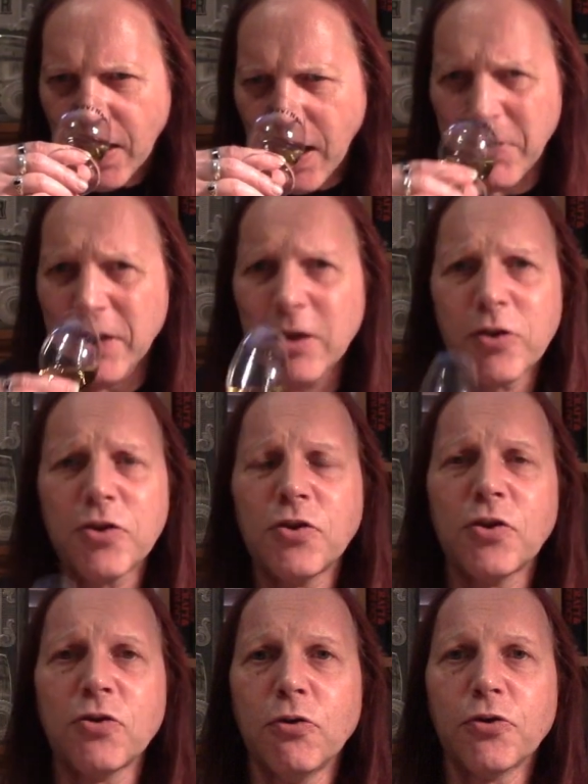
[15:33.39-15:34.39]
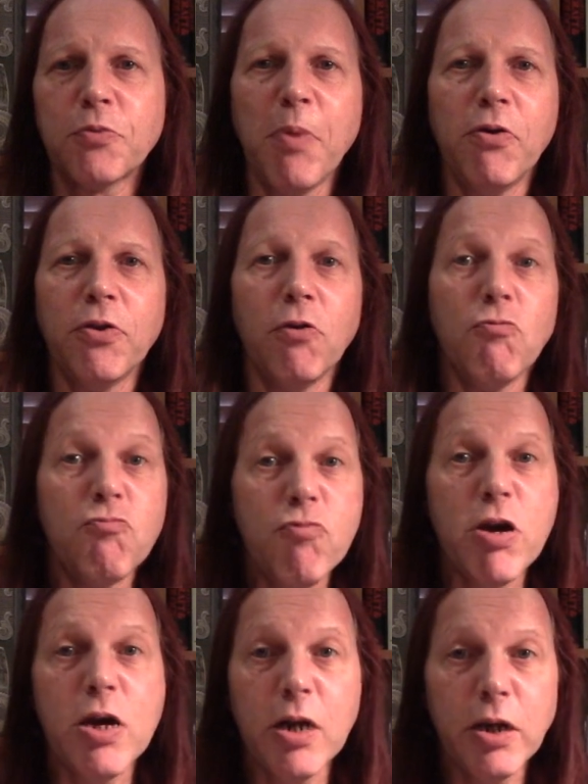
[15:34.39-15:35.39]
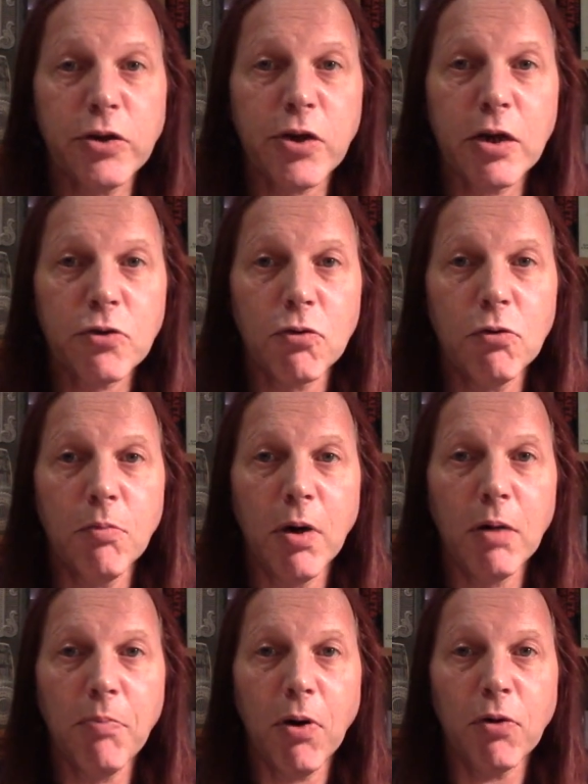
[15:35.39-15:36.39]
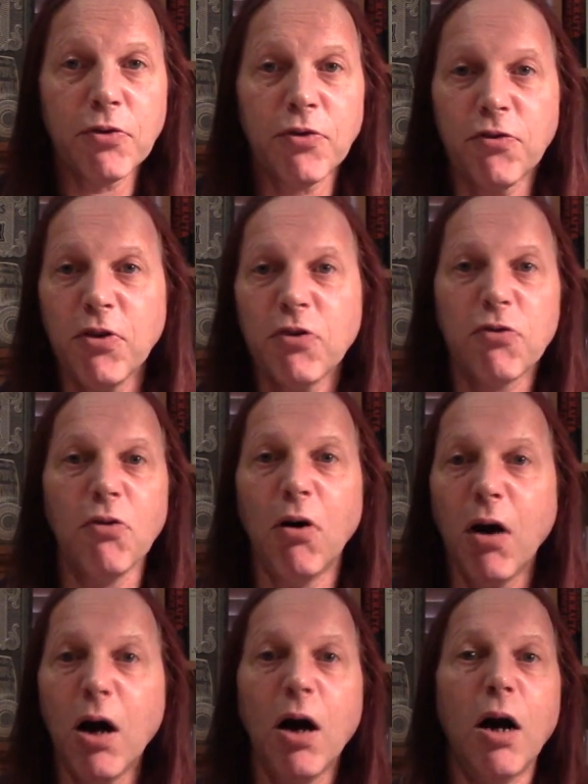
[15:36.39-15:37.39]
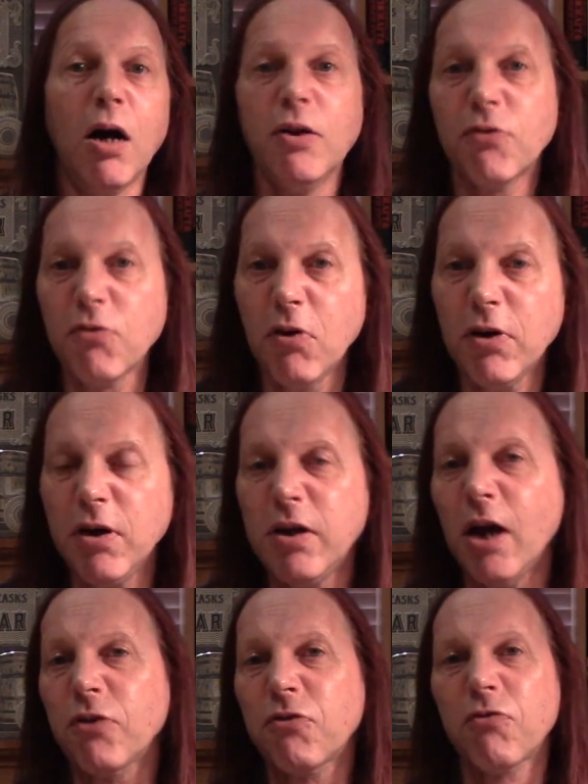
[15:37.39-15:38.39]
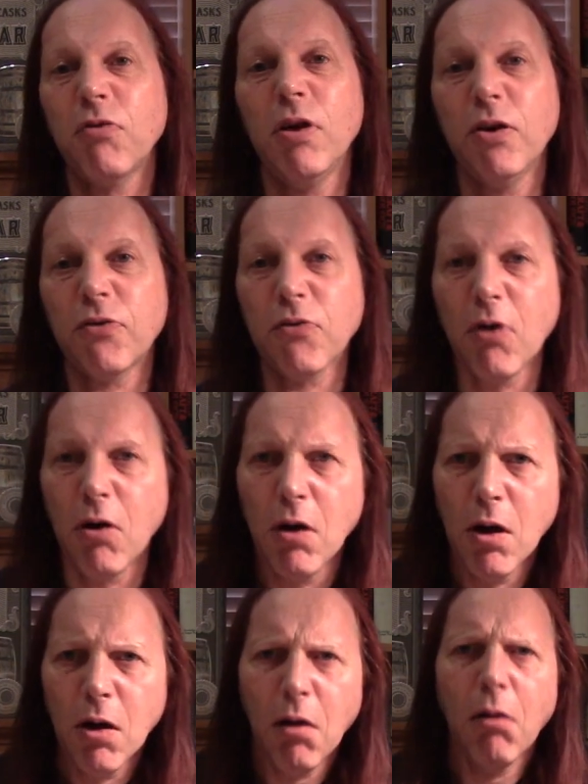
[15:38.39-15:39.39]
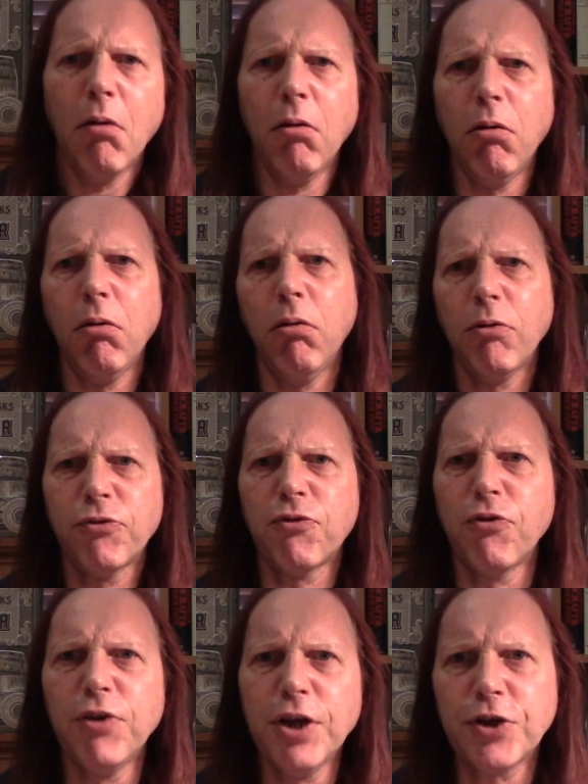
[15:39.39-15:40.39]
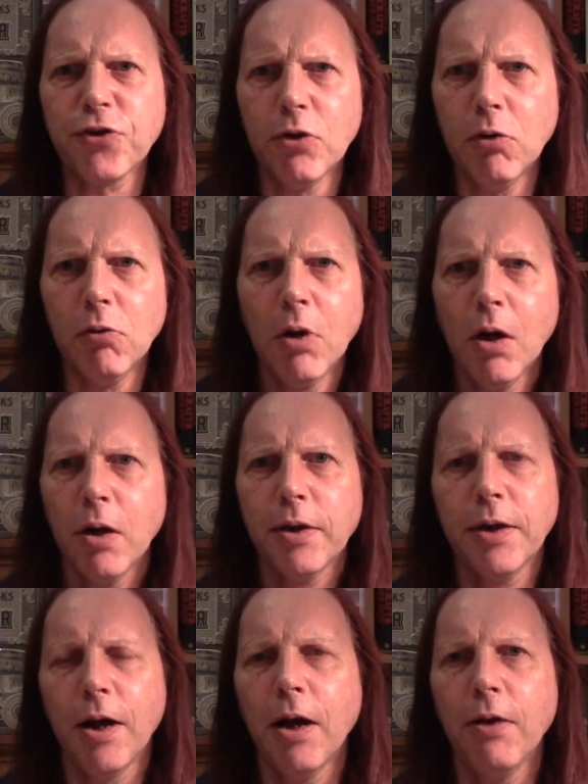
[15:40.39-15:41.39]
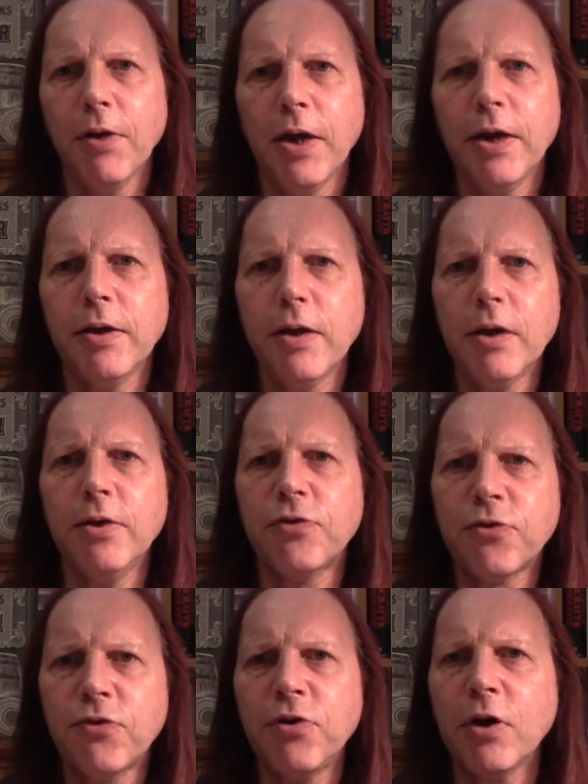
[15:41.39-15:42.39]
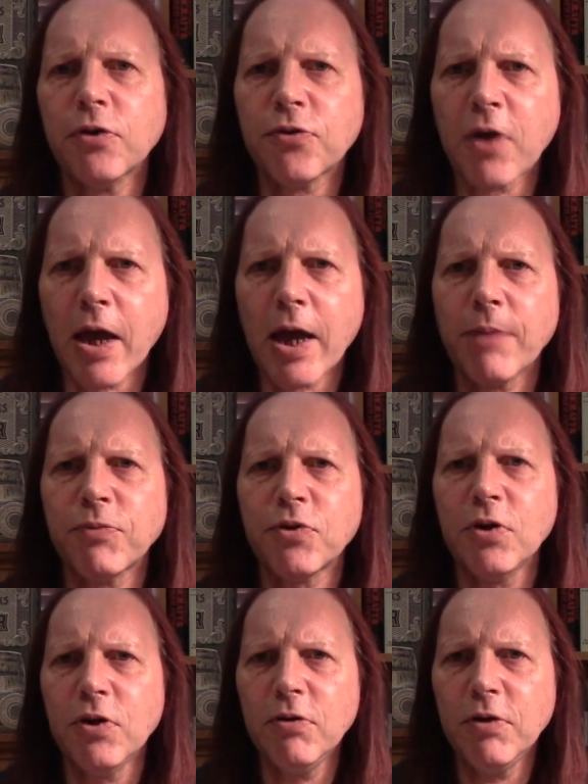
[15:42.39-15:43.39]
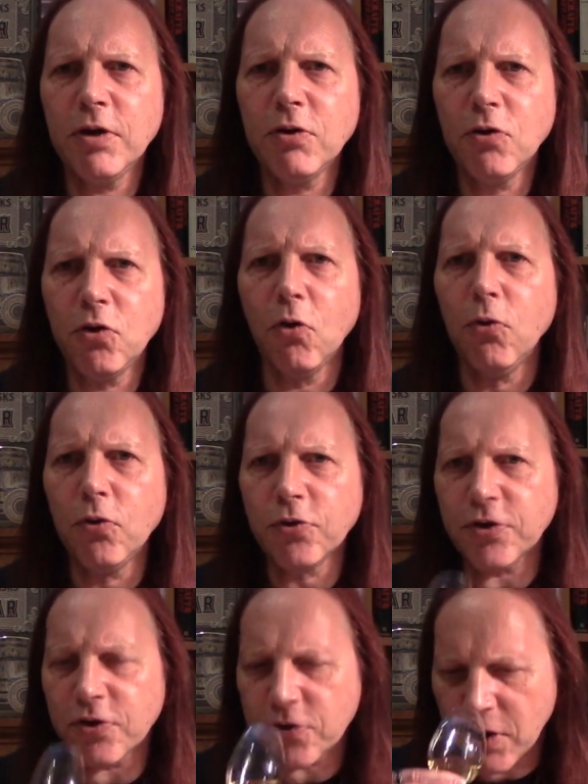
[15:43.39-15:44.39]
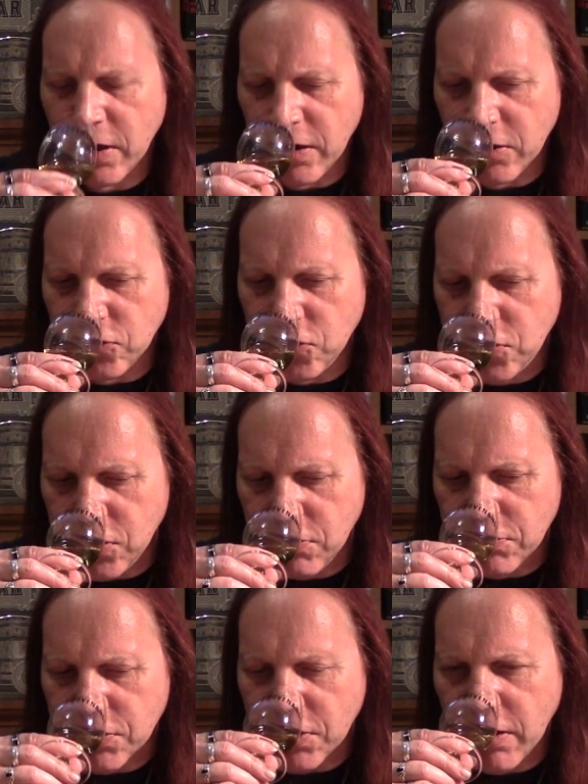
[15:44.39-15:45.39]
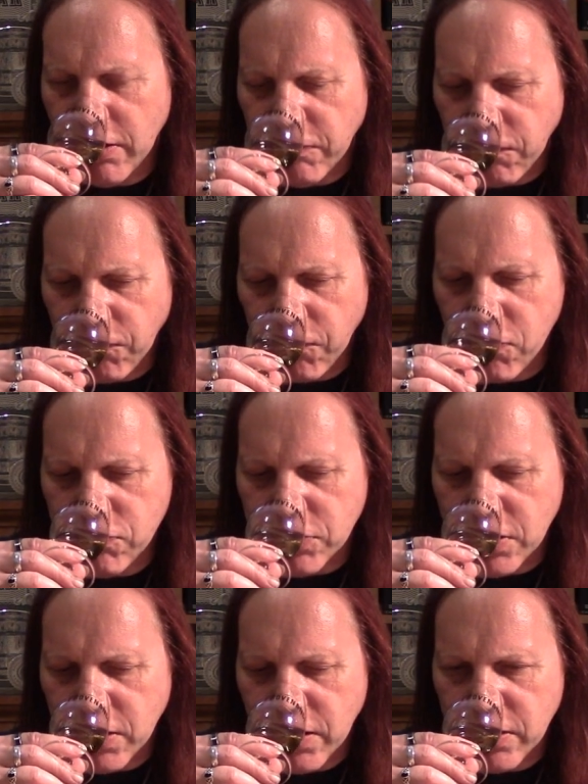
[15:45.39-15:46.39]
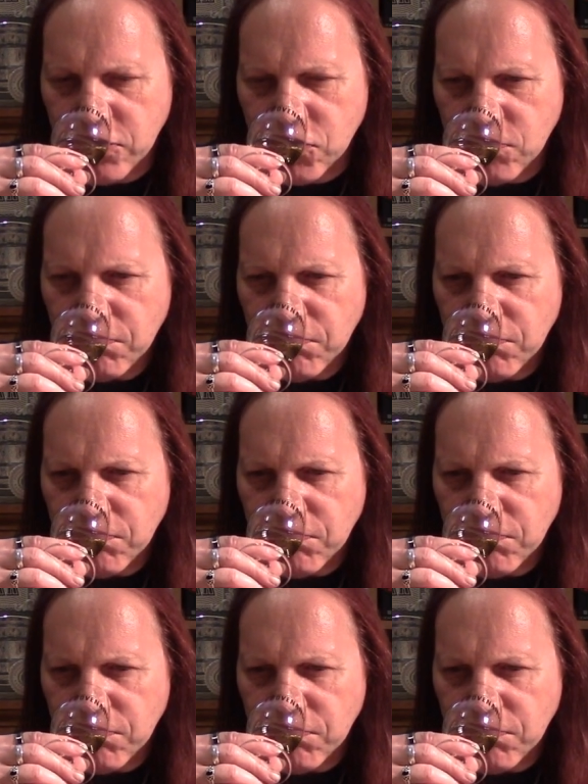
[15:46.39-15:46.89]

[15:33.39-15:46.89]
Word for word: mean, this is the sort of spirit that really ticks all my boxes. It's not hard, it's not industrial, it's not traditional, you know, it is just absolutely gorgeous. It is juicy, it's fruity, it's